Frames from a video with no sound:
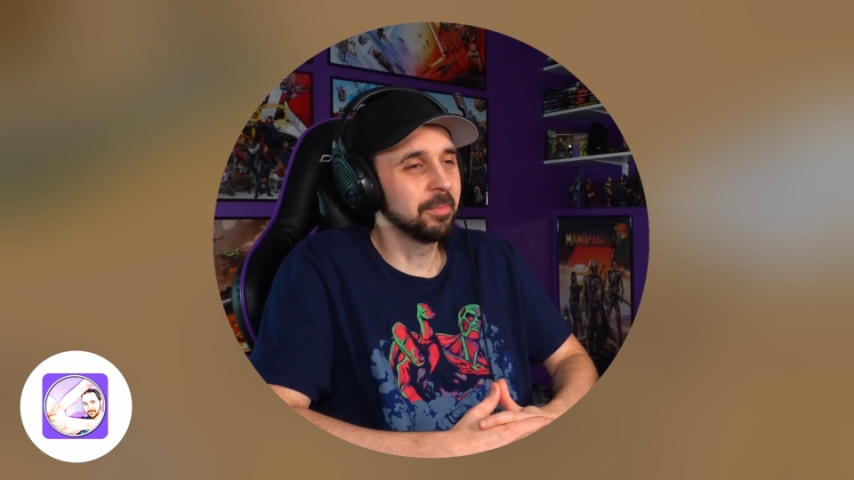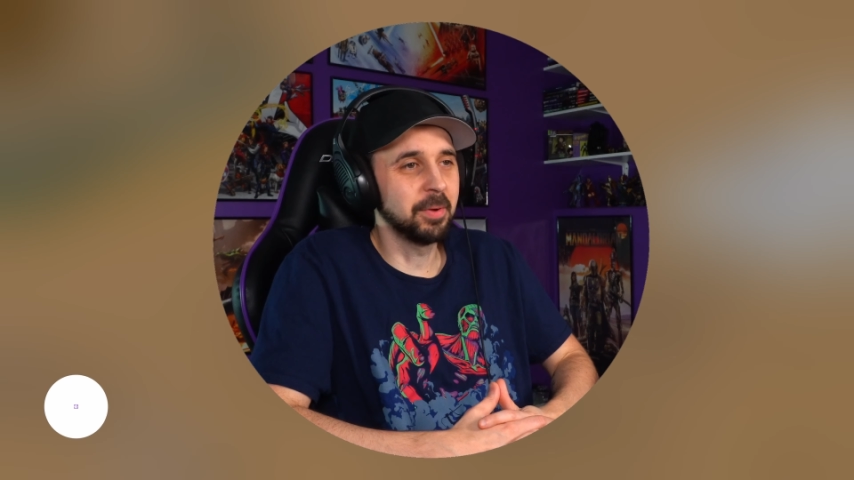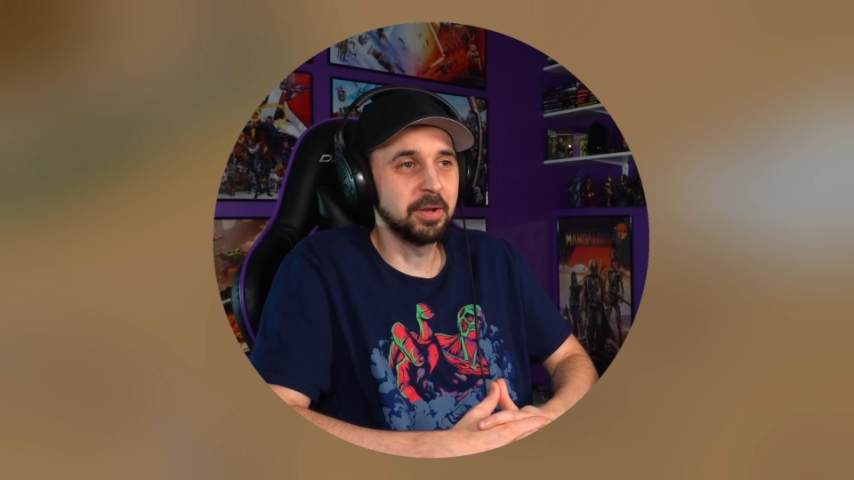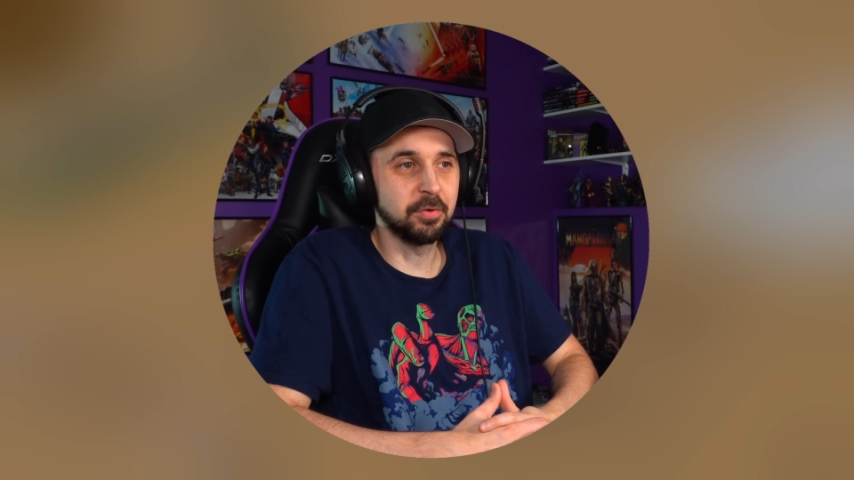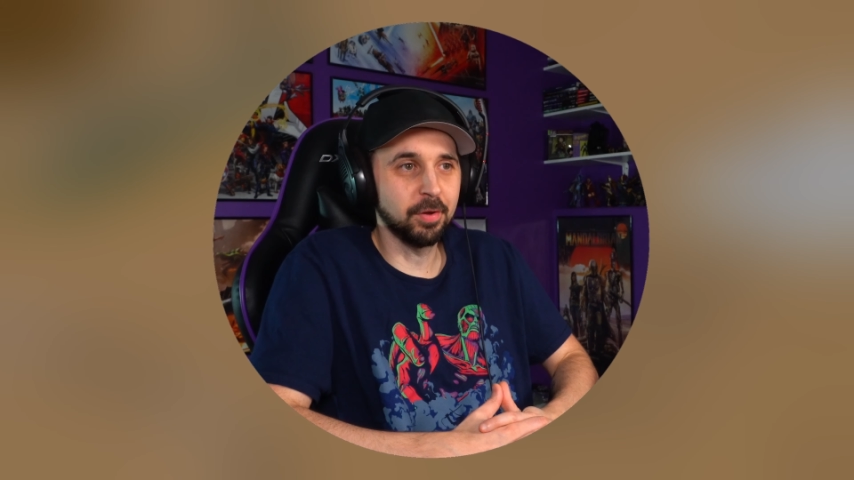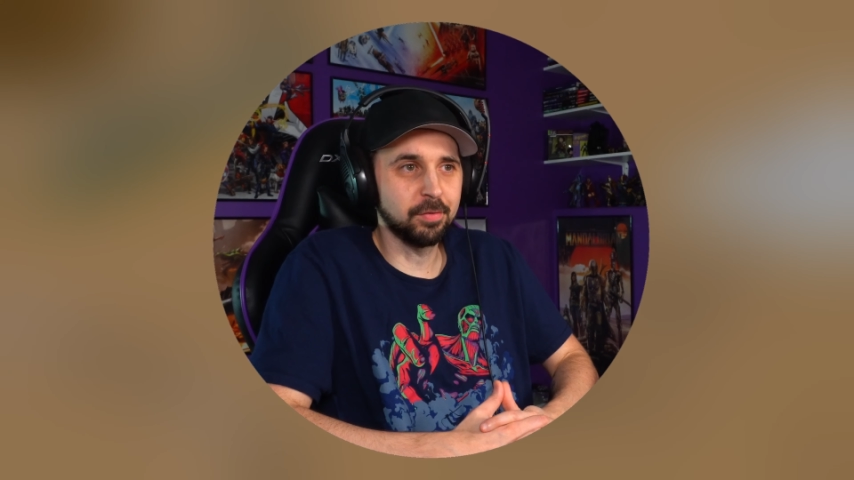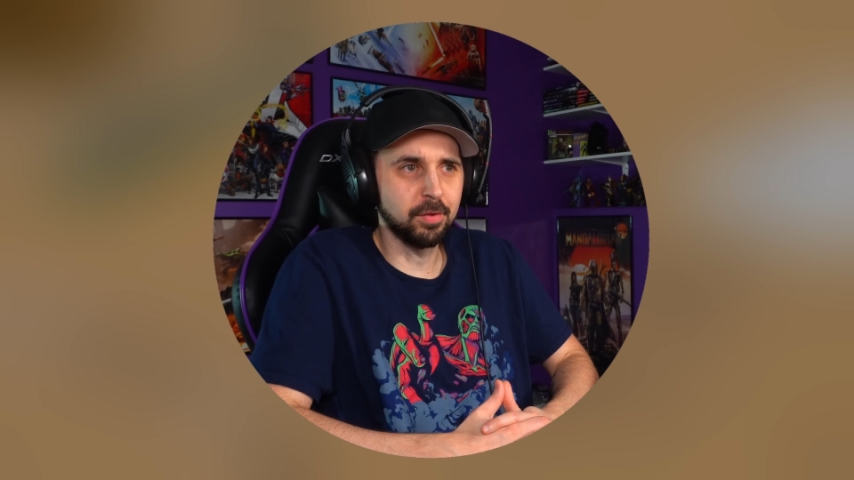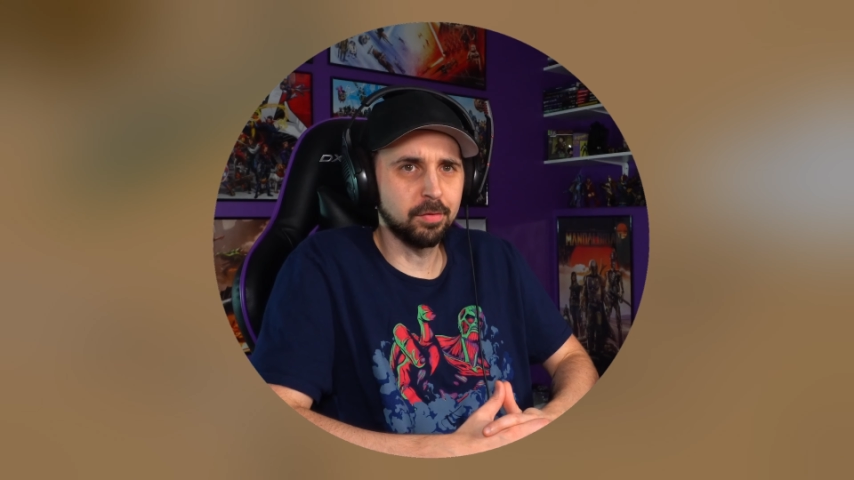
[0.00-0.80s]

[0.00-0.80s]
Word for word: Interesting